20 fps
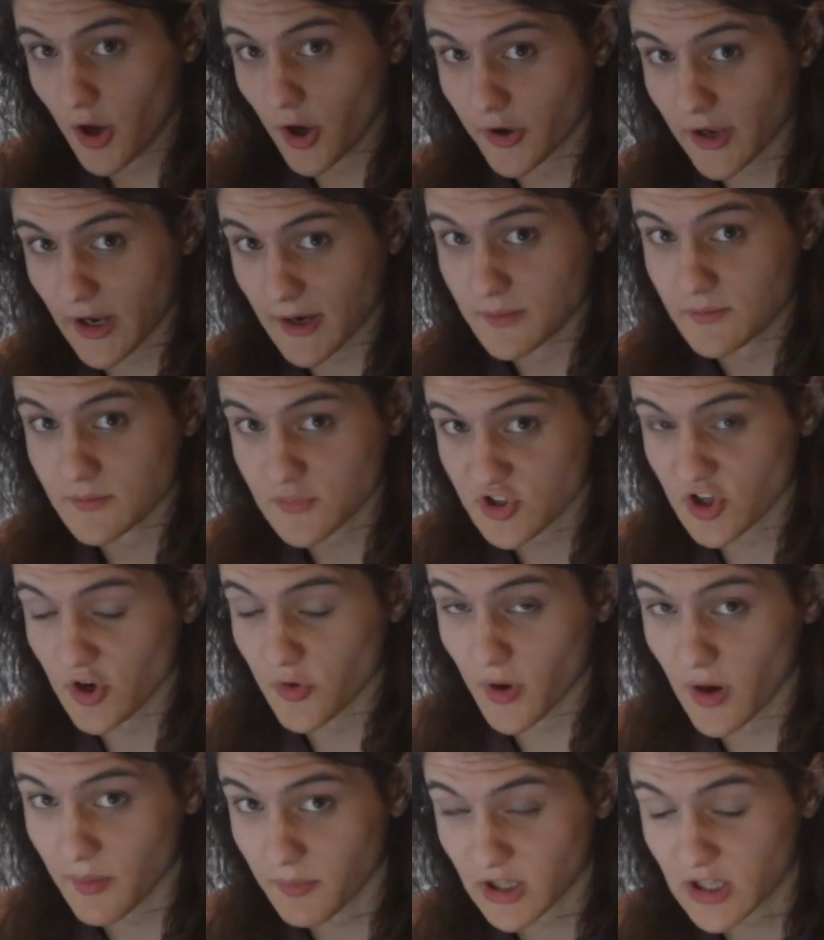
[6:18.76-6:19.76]
Okay, so
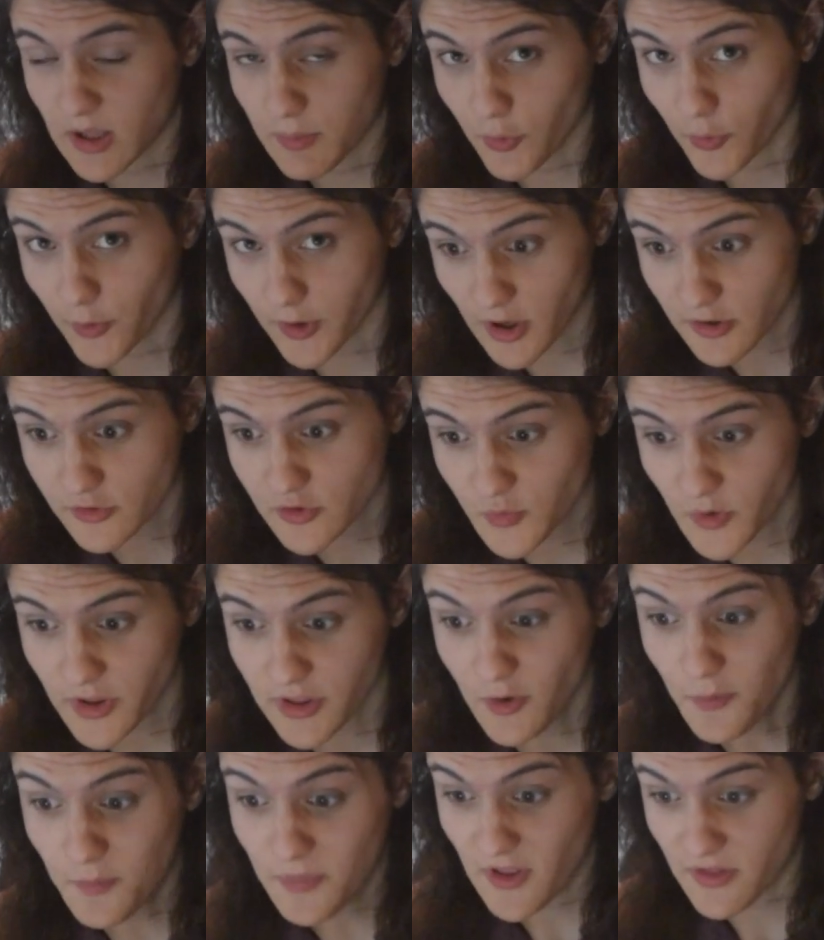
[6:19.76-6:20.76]
I'm going to keep it 100 with
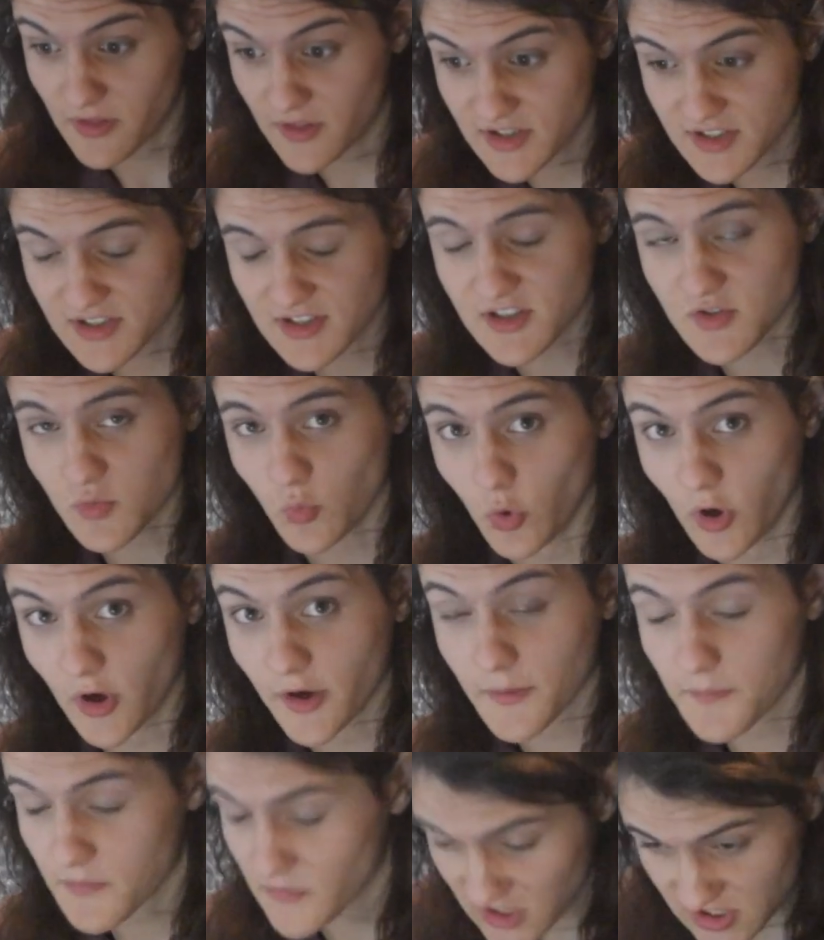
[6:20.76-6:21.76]
you. This doesn't
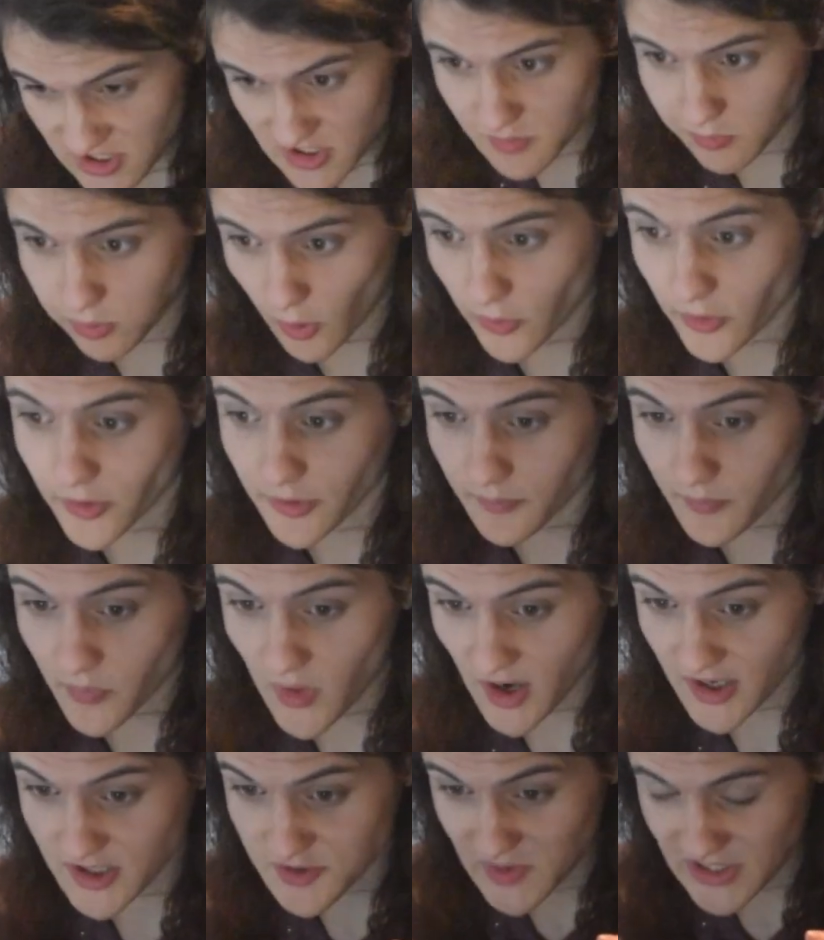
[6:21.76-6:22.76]
work. This is broken.
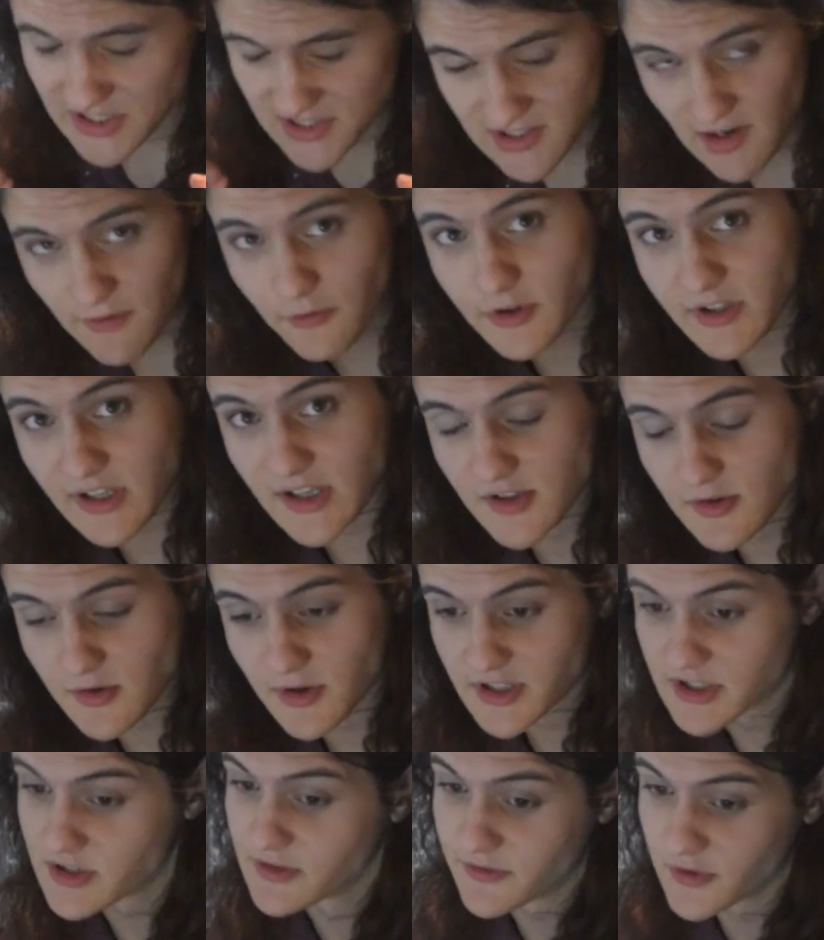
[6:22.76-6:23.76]
I spent several days
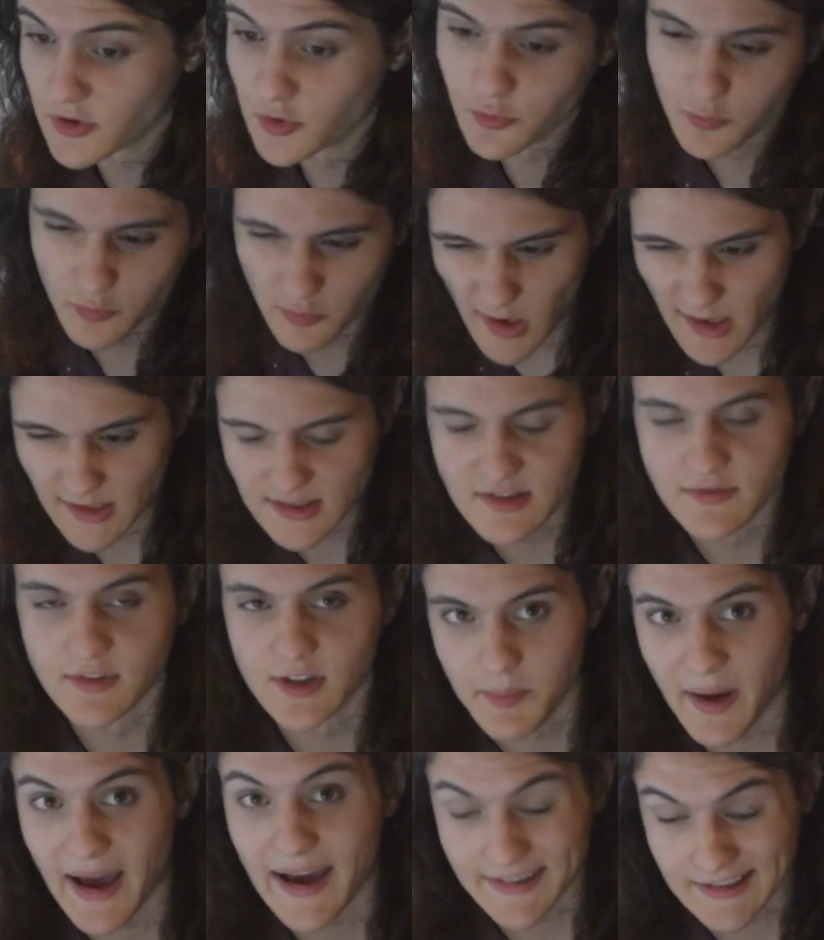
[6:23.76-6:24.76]
creating a few relatively
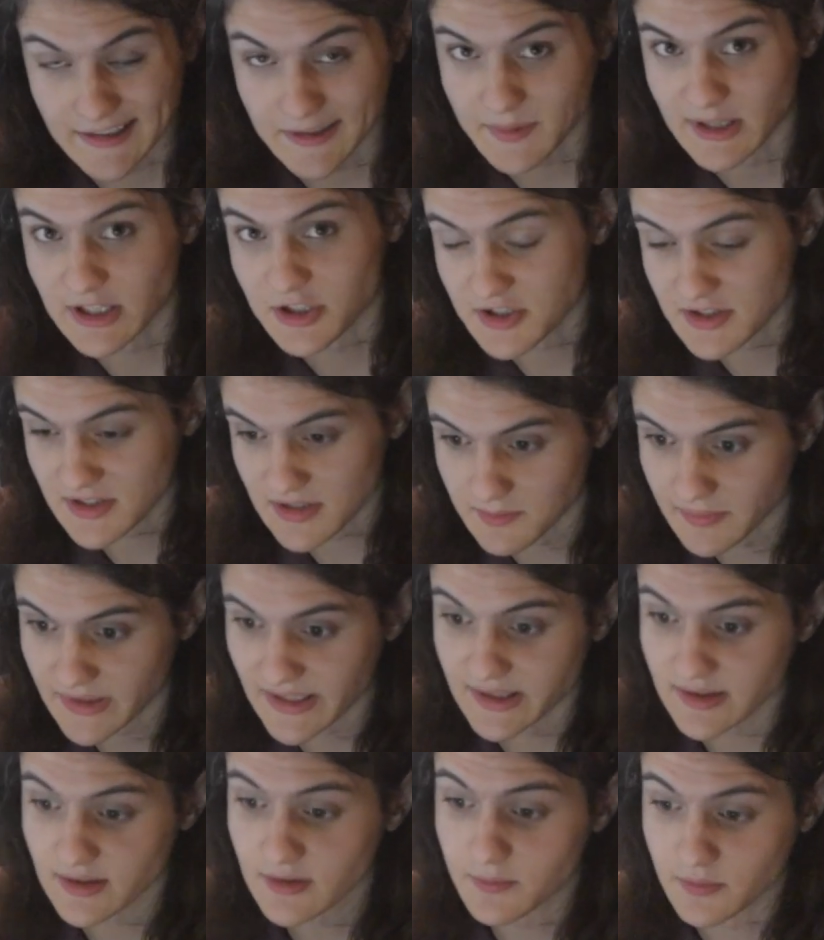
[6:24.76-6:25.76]
bad animations in
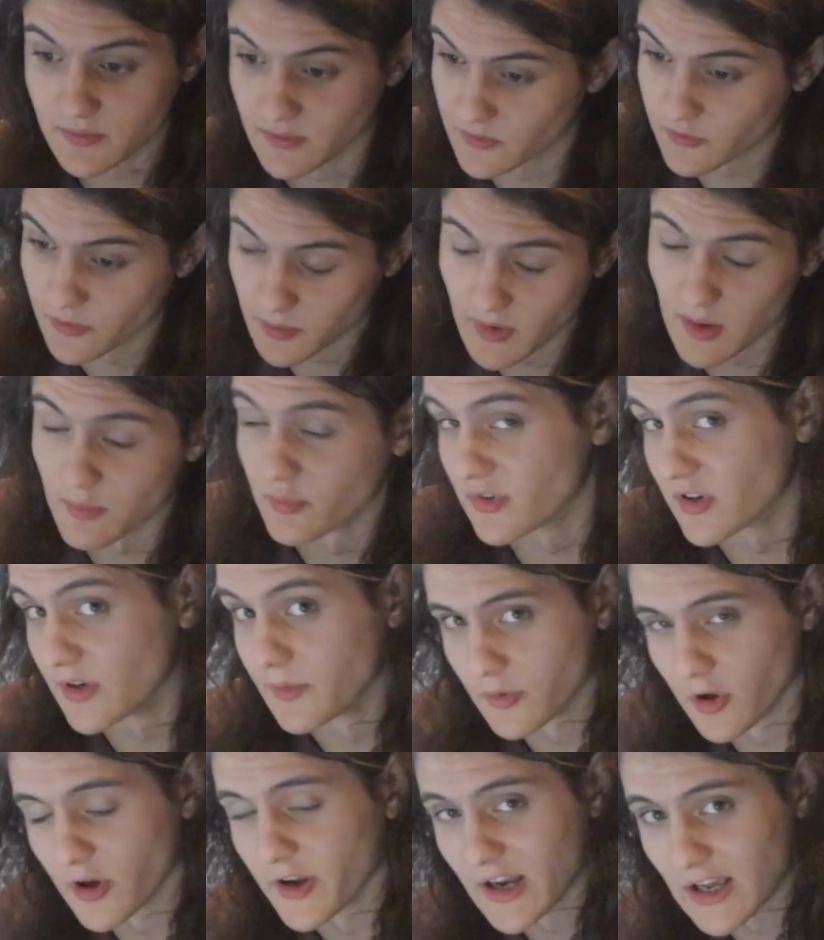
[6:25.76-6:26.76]
Blender. Remember,
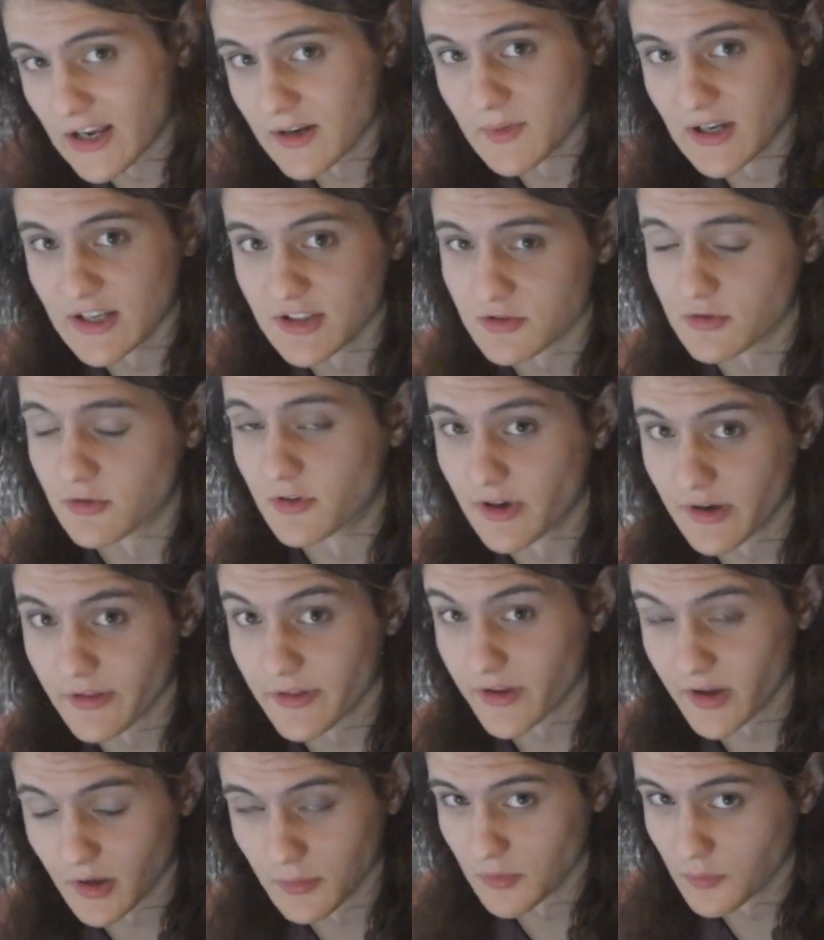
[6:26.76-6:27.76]
I'm not an animator or
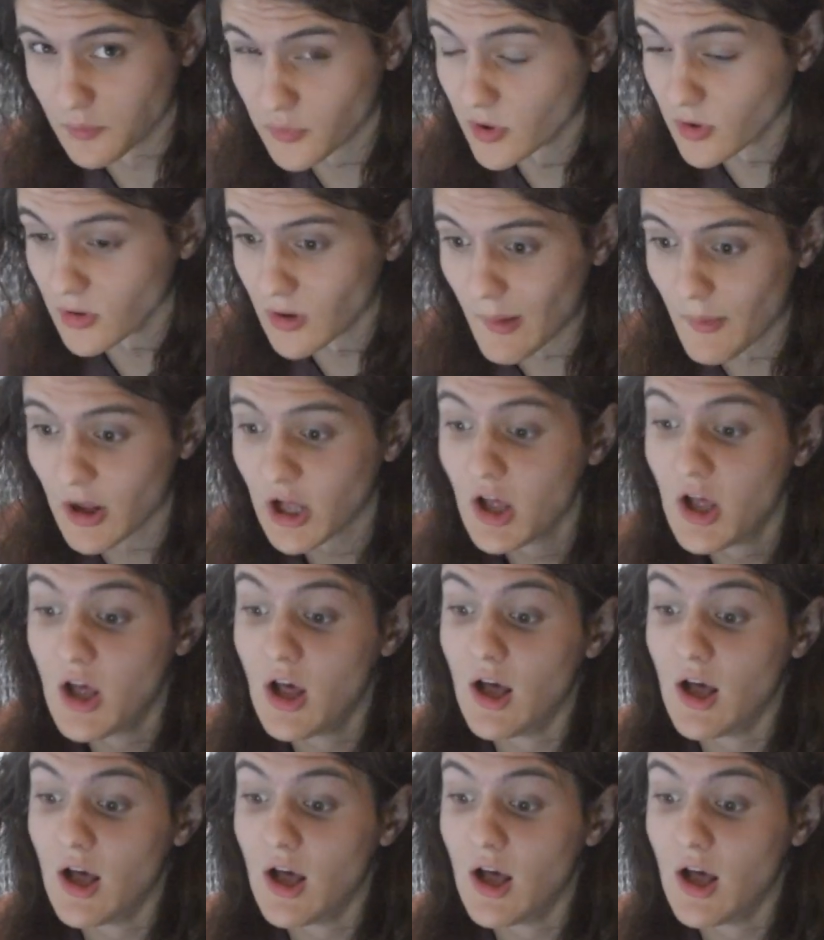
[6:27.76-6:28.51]
anything, I'm a programmer.